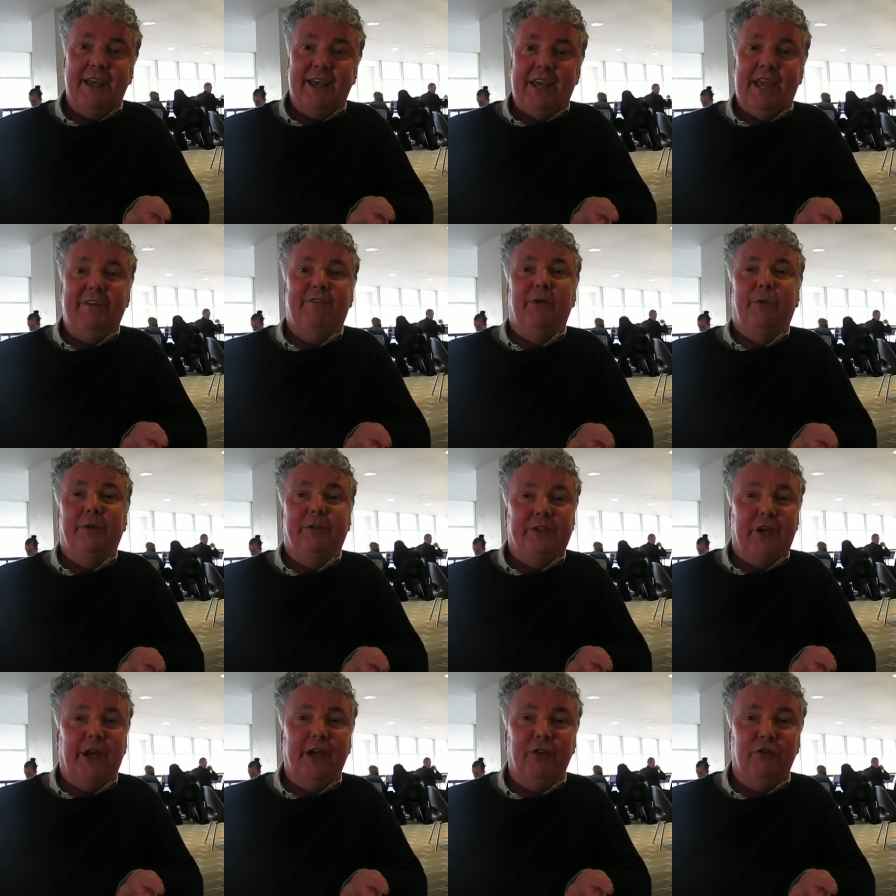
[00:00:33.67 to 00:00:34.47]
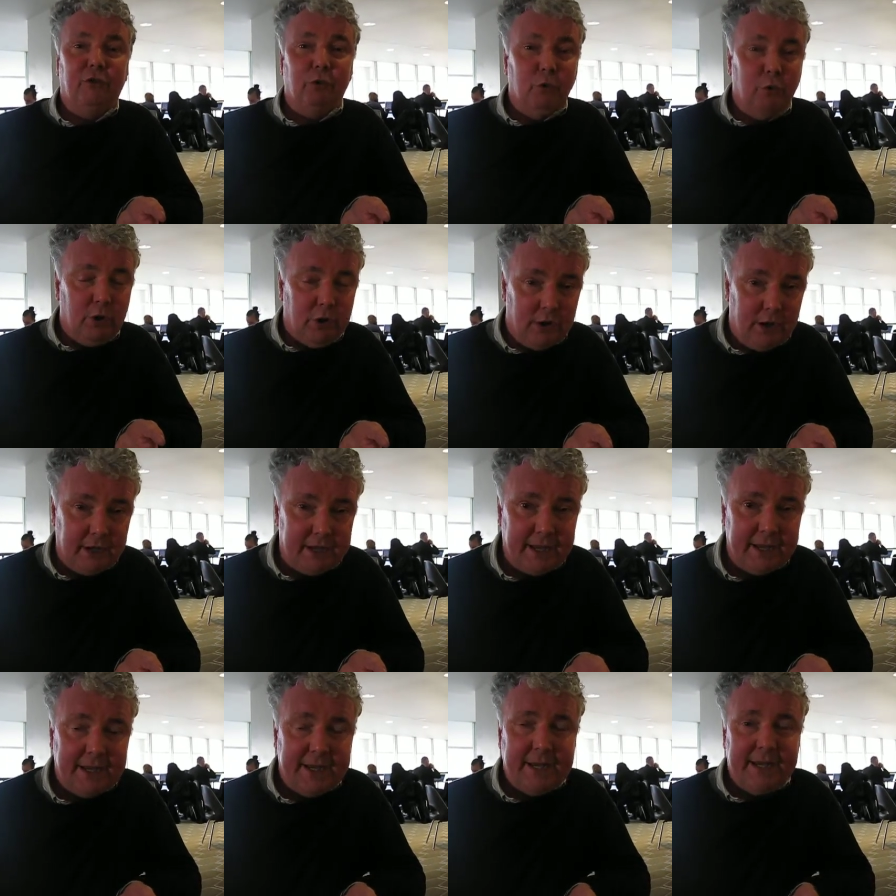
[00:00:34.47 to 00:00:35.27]
if it was going to
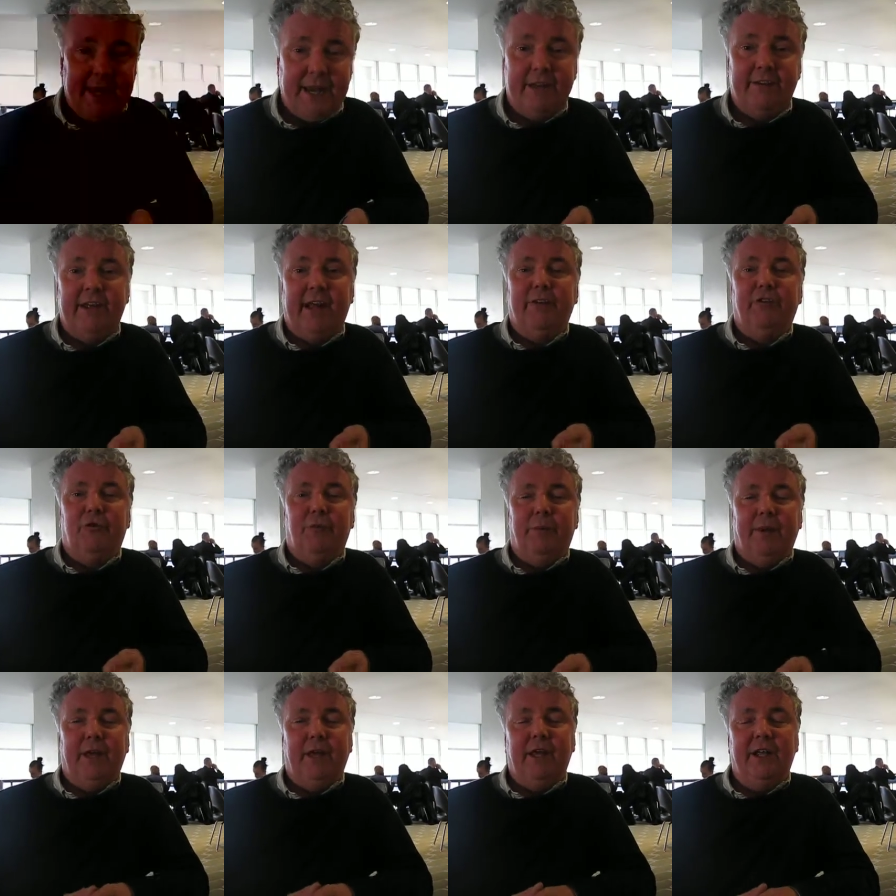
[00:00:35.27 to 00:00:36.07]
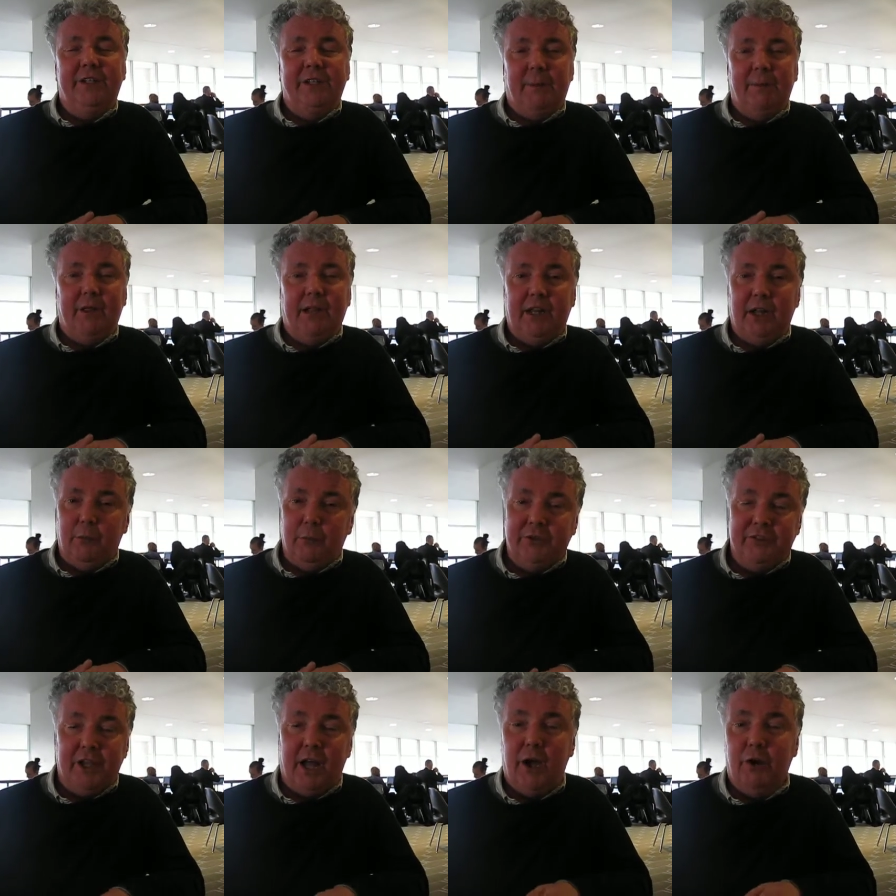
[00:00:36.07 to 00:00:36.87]
work. It had to be something that
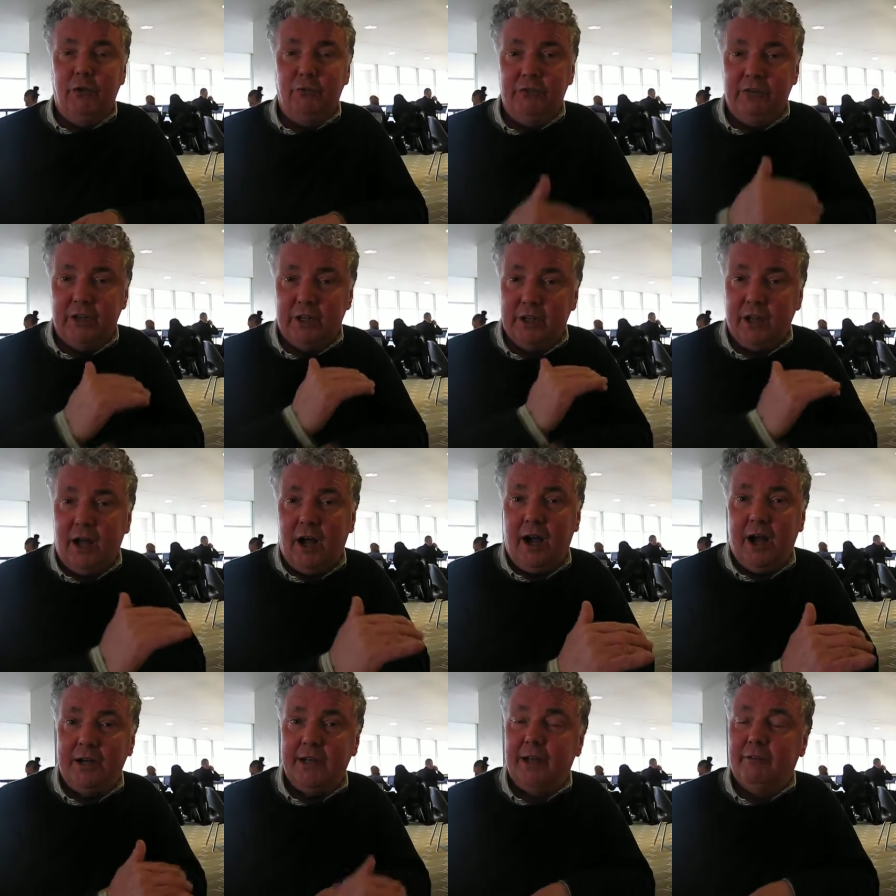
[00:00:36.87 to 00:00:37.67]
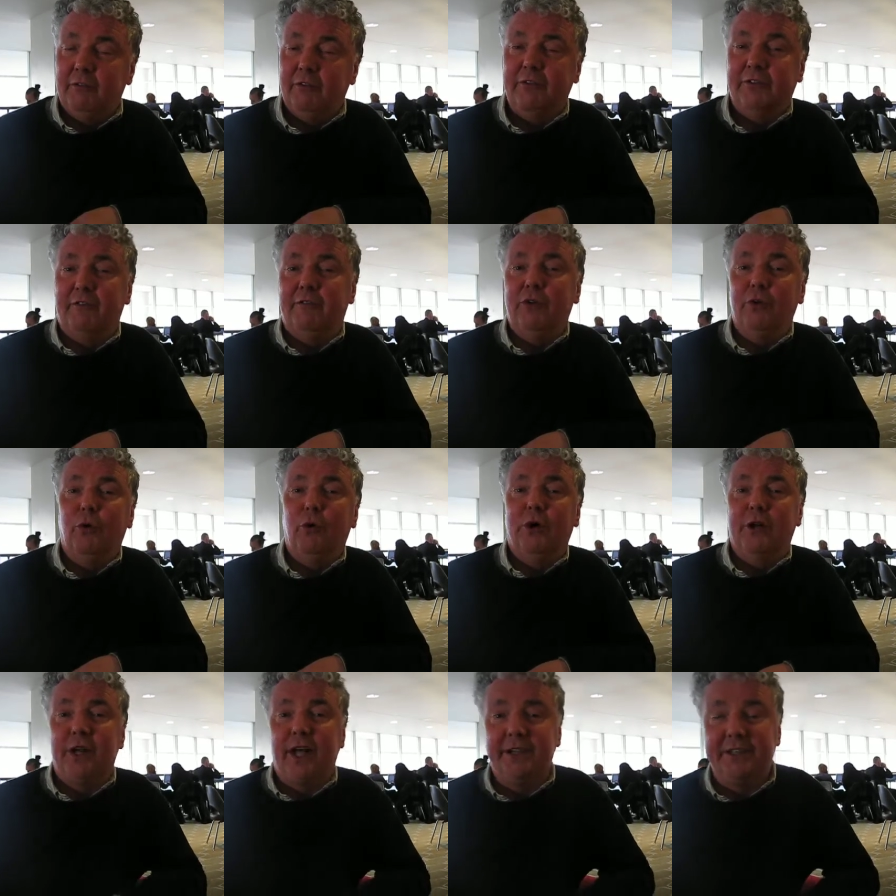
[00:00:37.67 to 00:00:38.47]
was owned at high levels of the
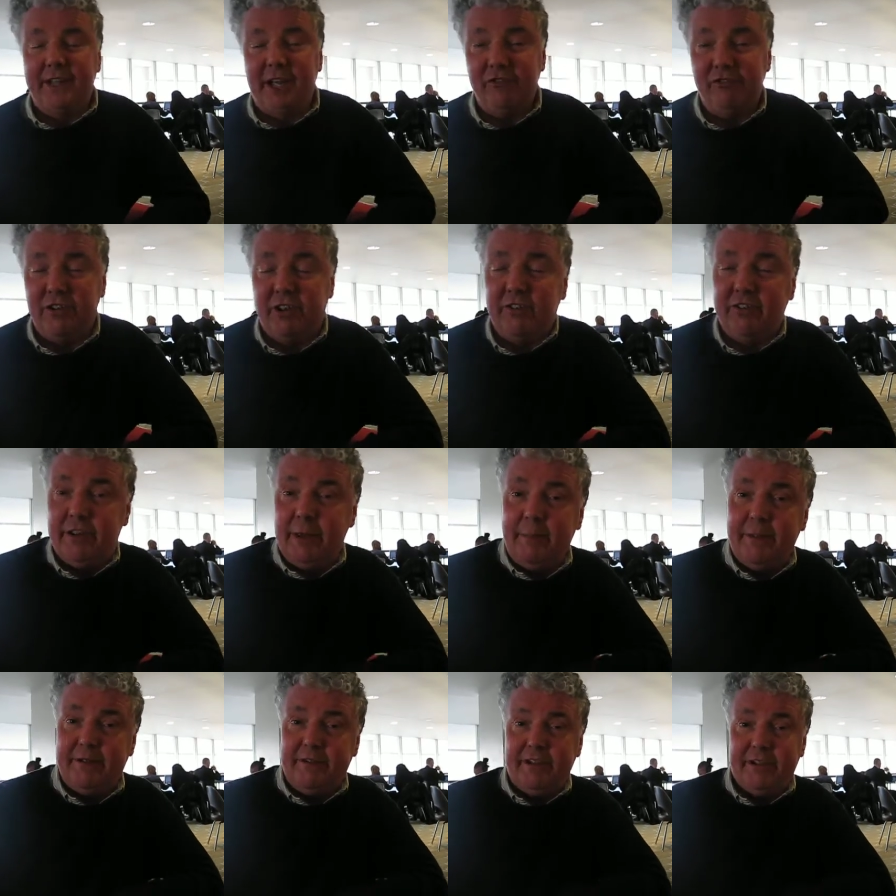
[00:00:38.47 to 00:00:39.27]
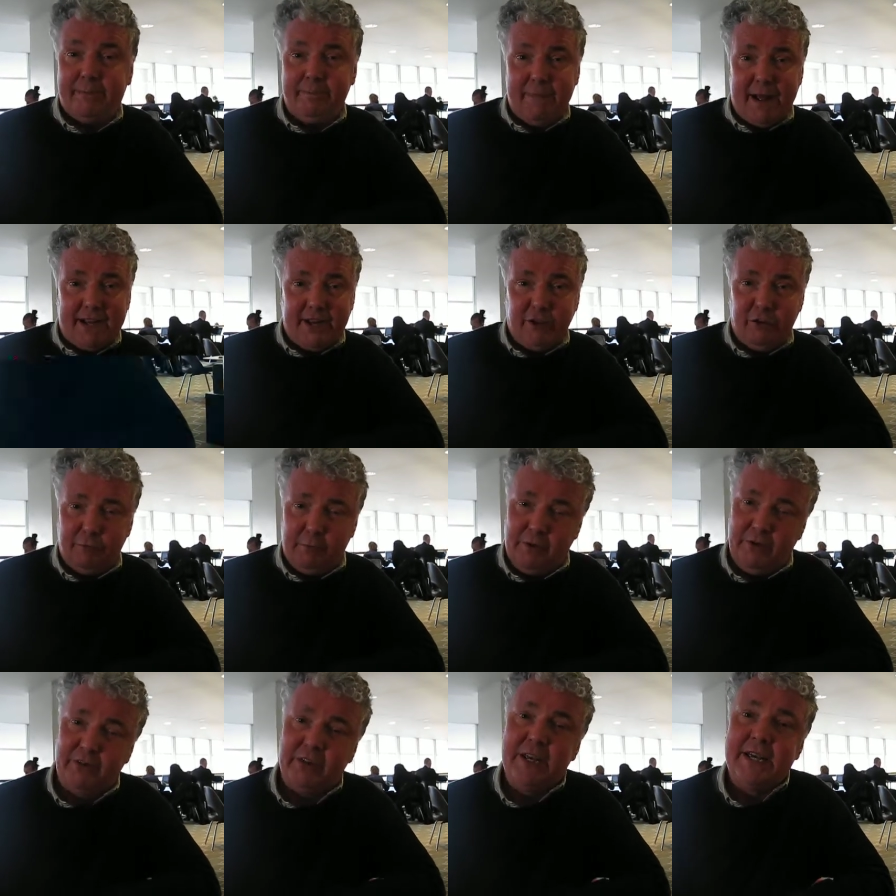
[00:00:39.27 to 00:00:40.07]
organisation in terms of its
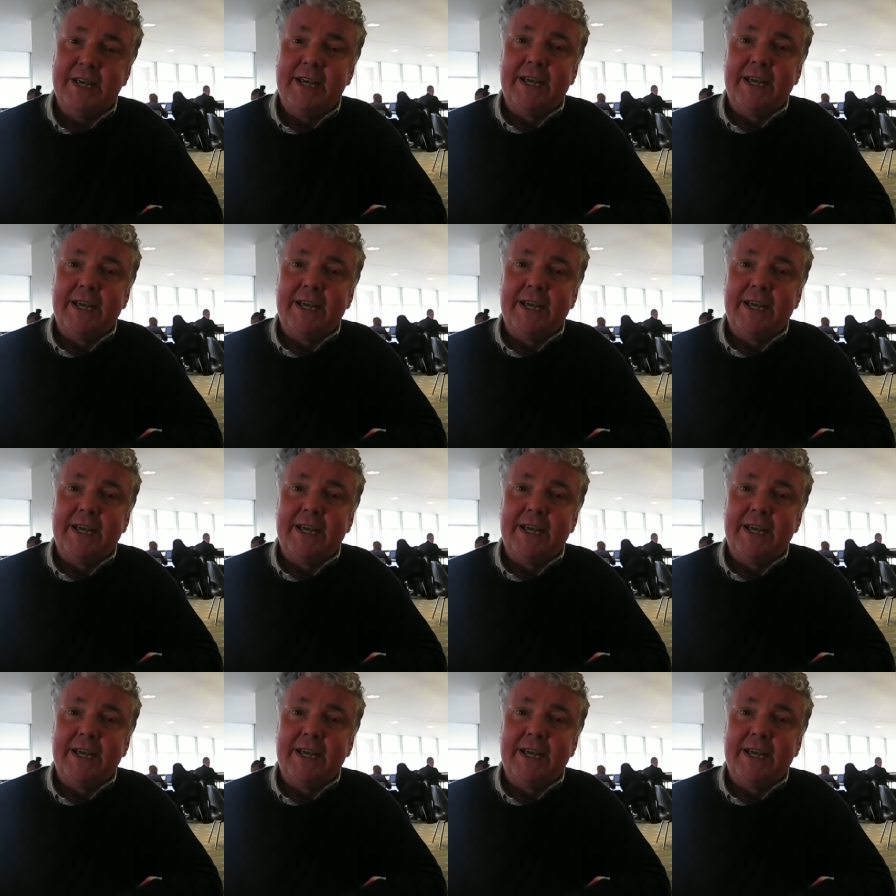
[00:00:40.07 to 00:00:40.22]
management,